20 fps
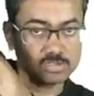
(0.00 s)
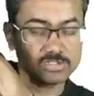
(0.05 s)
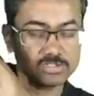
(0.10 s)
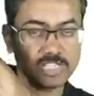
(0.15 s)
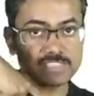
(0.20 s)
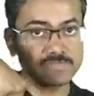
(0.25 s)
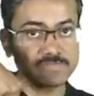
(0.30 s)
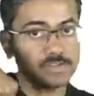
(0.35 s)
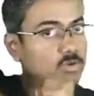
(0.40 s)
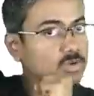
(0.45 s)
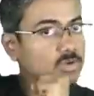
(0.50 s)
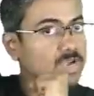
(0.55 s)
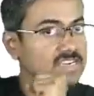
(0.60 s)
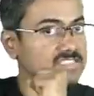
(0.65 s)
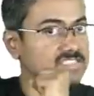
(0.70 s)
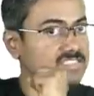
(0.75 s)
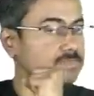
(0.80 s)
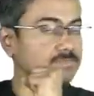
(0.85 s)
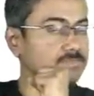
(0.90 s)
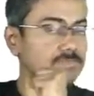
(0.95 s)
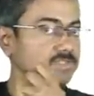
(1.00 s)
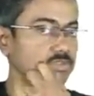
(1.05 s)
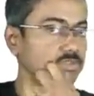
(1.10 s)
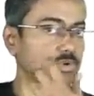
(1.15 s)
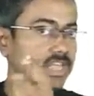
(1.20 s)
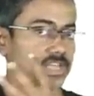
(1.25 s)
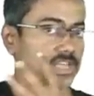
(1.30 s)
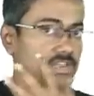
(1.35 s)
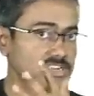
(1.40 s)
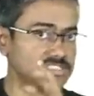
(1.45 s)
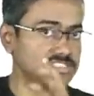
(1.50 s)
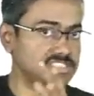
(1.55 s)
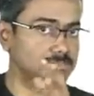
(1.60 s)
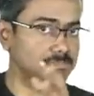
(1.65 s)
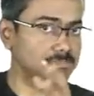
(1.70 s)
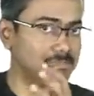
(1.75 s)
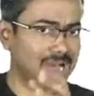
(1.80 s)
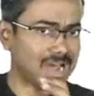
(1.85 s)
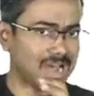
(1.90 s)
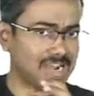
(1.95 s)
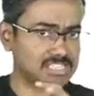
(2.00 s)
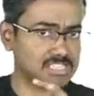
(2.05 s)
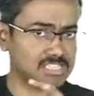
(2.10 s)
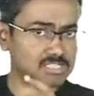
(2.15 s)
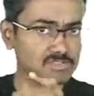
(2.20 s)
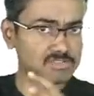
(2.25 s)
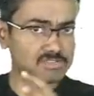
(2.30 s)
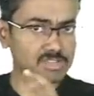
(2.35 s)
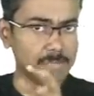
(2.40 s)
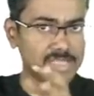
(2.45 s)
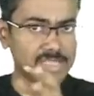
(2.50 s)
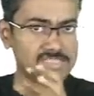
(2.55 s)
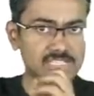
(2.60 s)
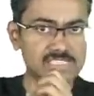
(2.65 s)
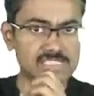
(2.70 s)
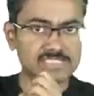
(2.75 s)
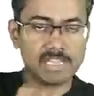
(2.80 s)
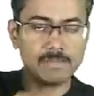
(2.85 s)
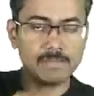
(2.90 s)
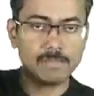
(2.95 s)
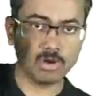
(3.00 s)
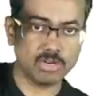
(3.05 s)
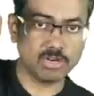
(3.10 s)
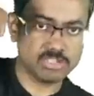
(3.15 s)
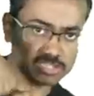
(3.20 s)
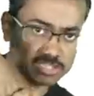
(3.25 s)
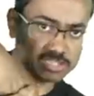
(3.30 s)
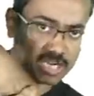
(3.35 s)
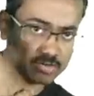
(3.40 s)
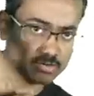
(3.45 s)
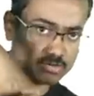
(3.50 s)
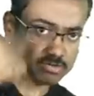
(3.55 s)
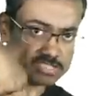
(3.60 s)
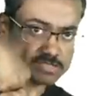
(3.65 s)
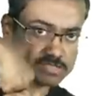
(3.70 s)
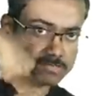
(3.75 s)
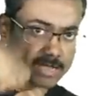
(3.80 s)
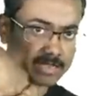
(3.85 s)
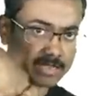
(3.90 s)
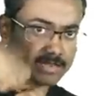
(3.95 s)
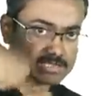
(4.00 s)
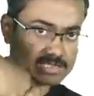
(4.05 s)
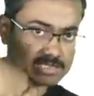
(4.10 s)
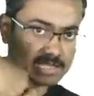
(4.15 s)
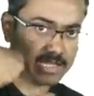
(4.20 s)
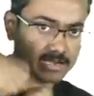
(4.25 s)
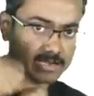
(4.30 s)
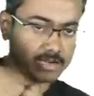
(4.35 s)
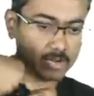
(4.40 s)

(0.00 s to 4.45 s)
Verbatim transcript: So that's why you can't see, you cannot see margins of the basal cell because it's stuck to the spinous layer.